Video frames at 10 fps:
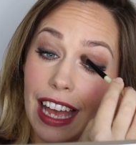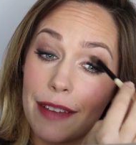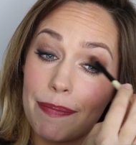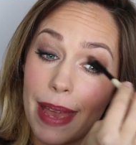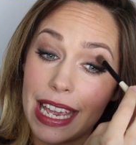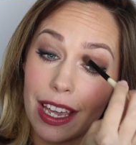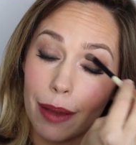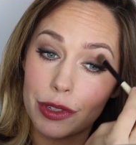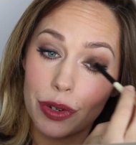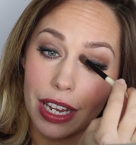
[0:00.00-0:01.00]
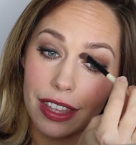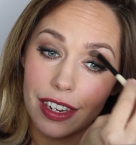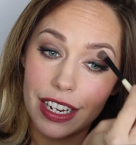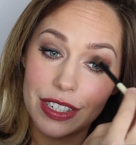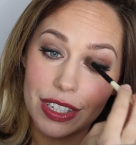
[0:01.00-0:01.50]
a makeup trick
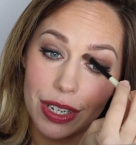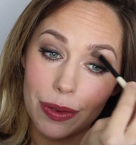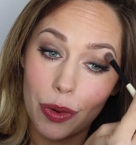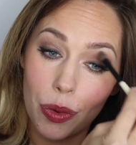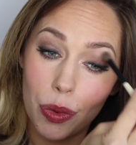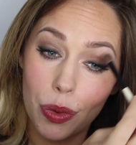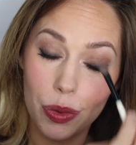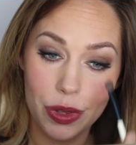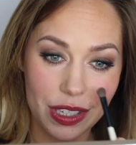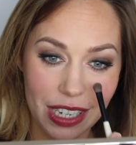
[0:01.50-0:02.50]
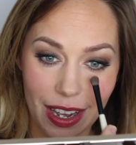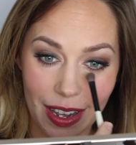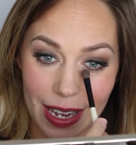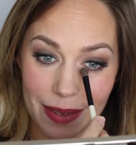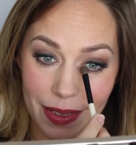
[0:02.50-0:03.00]
that I do all the
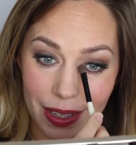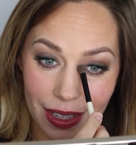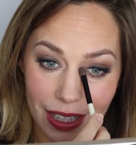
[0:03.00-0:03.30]
time,